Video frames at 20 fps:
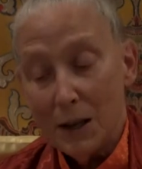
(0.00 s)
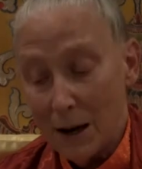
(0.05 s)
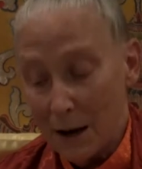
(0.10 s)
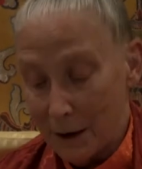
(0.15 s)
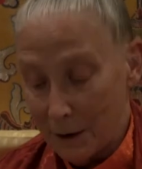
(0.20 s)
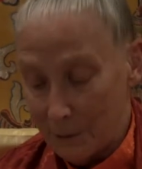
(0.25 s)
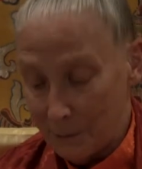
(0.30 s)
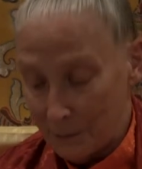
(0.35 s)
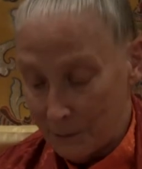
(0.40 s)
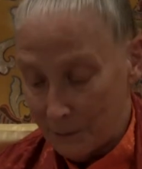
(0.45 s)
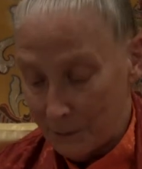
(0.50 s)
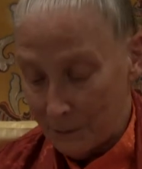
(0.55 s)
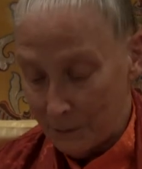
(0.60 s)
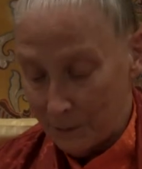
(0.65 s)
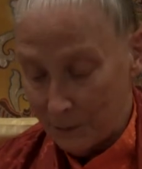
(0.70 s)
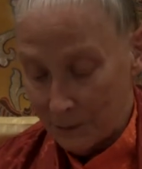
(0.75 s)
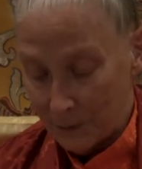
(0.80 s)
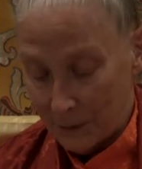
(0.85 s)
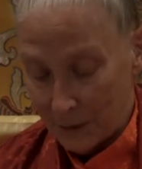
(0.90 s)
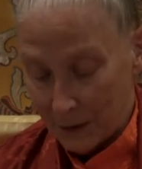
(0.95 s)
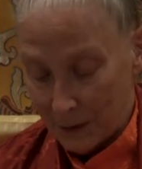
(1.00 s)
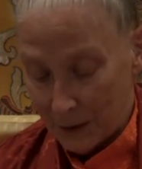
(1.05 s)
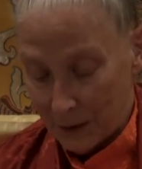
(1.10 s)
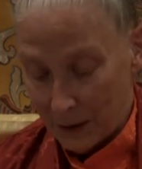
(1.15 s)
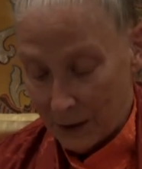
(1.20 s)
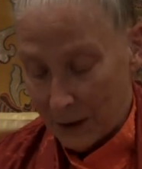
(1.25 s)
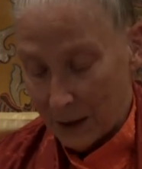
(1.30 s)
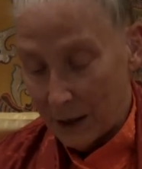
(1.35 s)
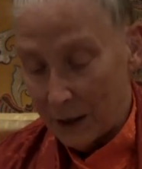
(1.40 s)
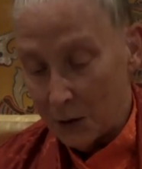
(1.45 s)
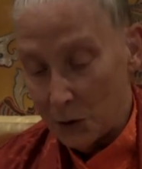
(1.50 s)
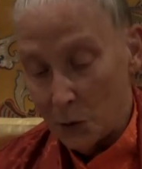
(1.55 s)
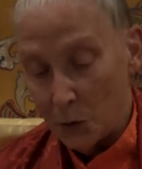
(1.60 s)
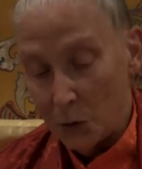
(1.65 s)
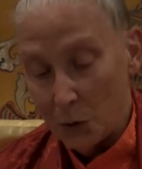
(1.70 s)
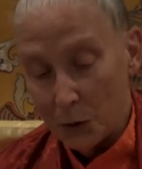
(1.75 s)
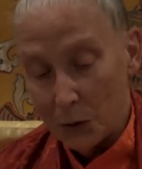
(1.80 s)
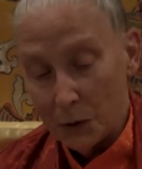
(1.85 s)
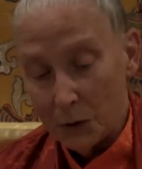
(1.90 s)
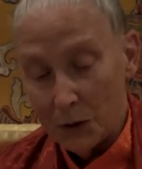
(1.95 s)
time, in
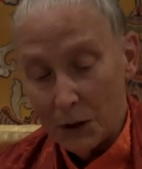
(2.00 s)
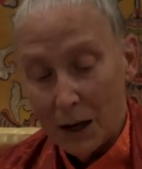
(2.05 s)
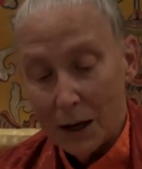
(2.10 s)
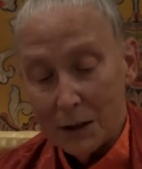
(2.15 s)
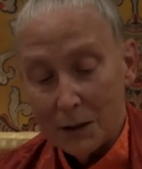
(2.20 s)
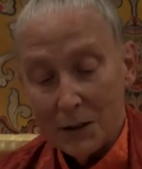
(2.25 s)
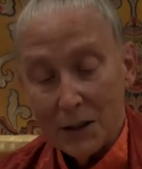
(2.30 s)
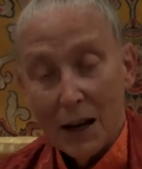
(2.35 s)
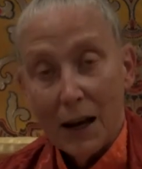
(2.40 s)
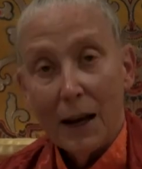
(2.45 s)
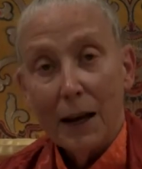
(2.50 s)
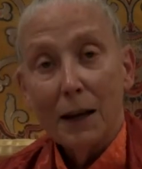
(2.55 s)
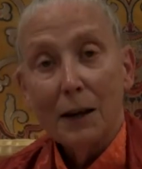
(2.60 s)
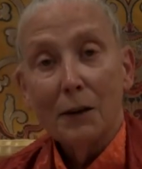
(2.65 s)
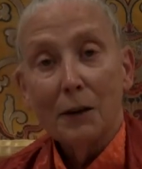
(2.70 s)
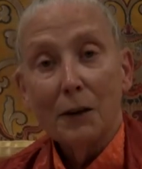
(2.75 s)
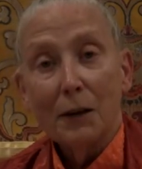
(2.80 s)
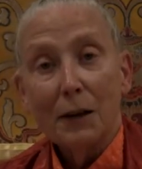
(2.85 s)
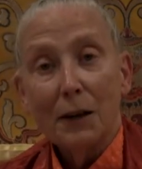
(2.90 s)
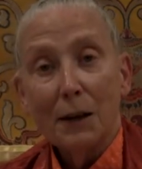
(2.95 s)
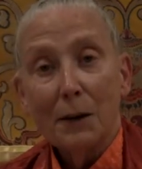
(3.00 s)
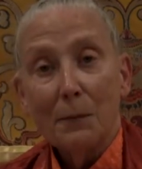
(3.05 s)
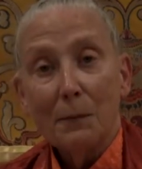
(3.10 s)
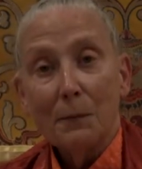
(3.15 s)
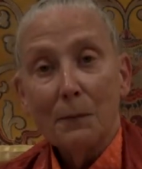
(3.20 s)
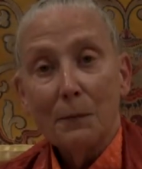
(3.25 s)
order not to anger him.